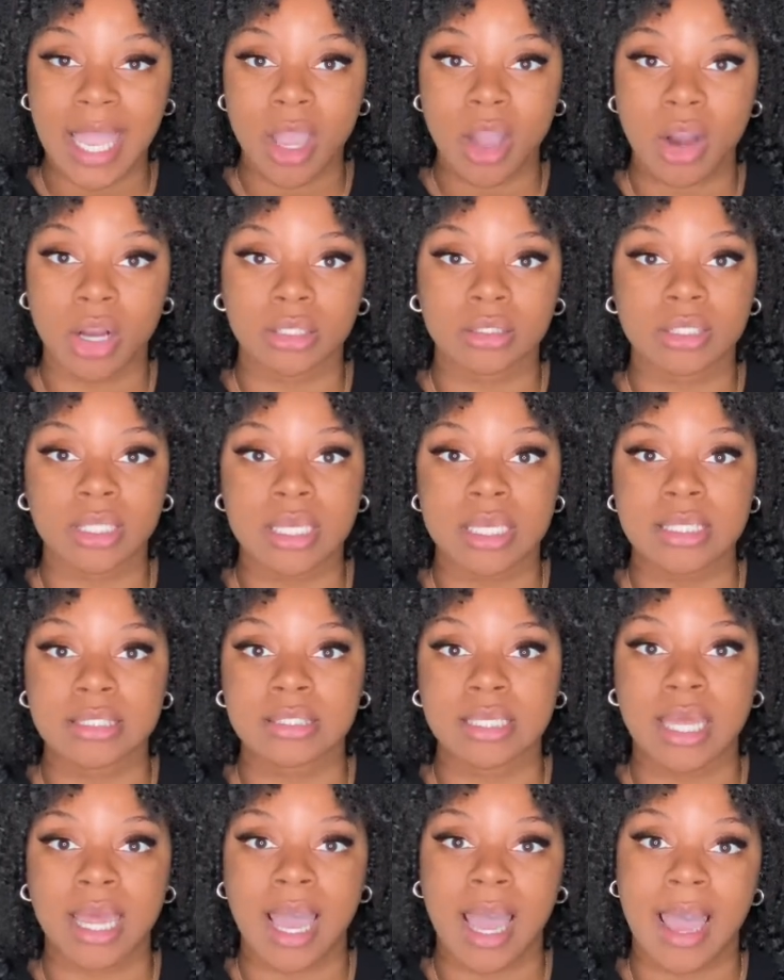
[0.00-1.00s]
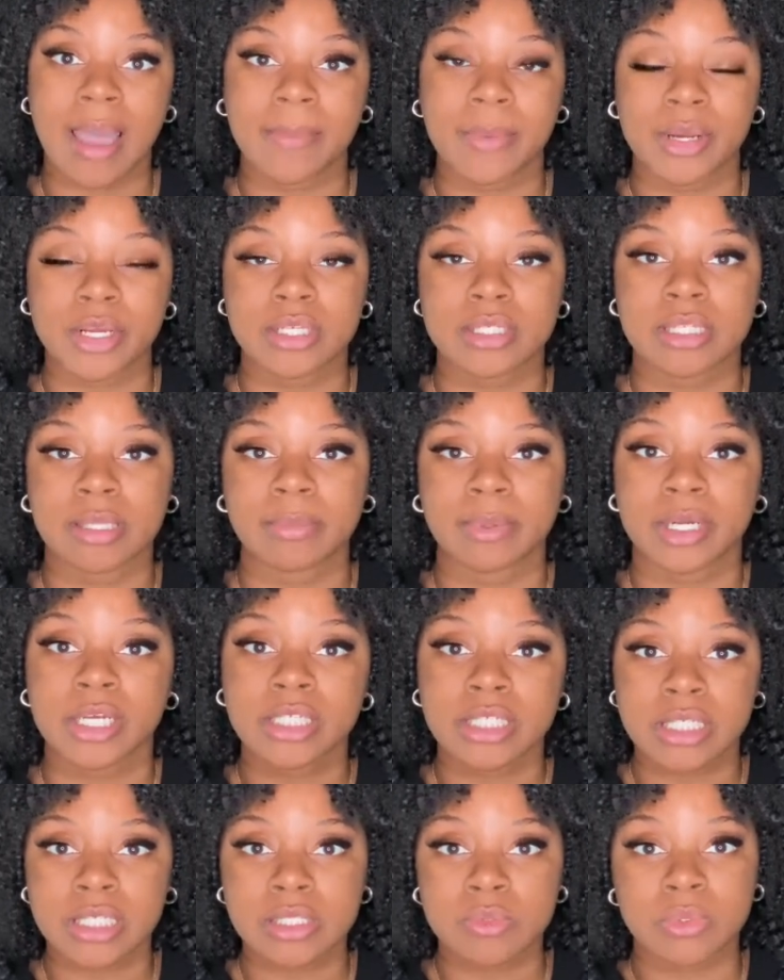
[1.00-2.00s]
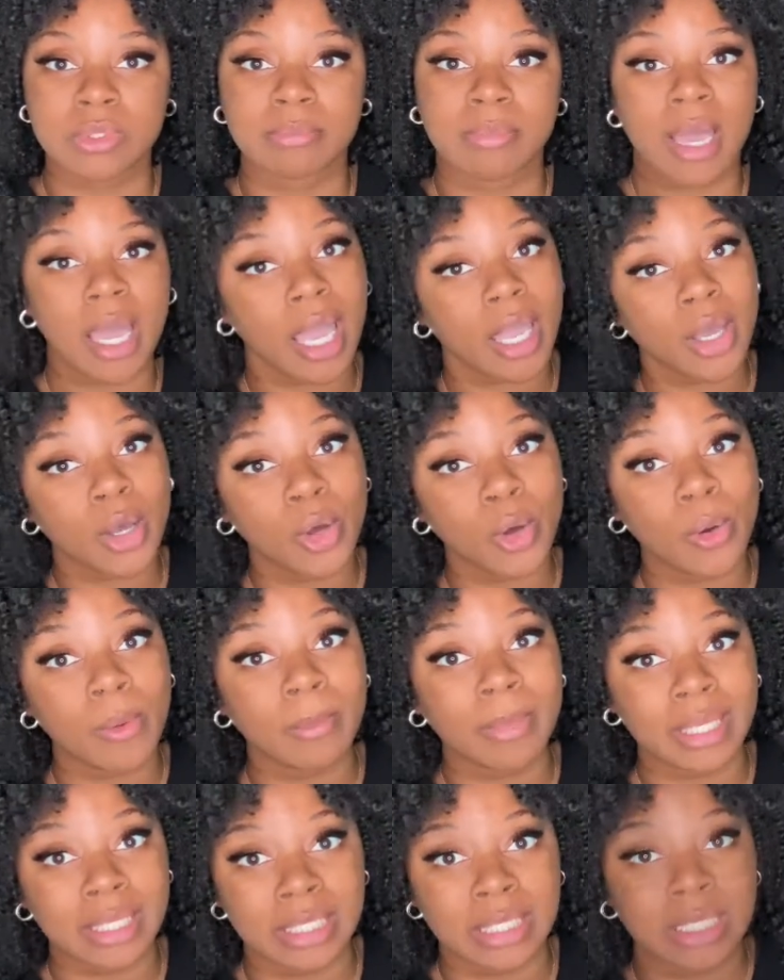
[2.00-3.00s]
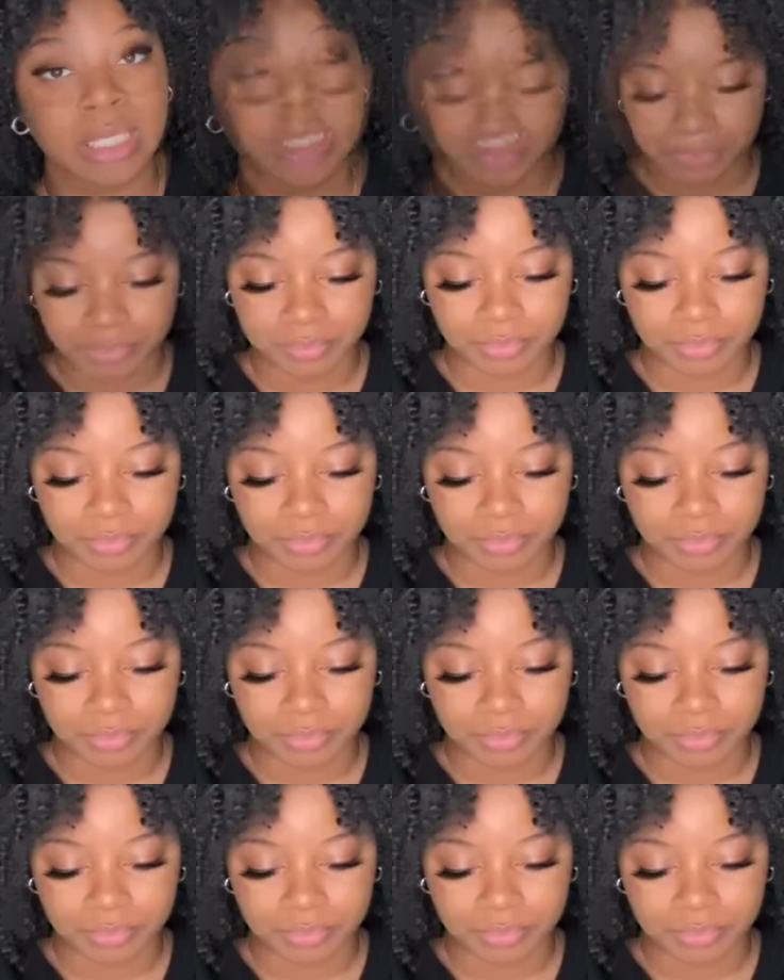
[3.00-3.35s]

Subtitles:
are things that I personally purchased with my own money.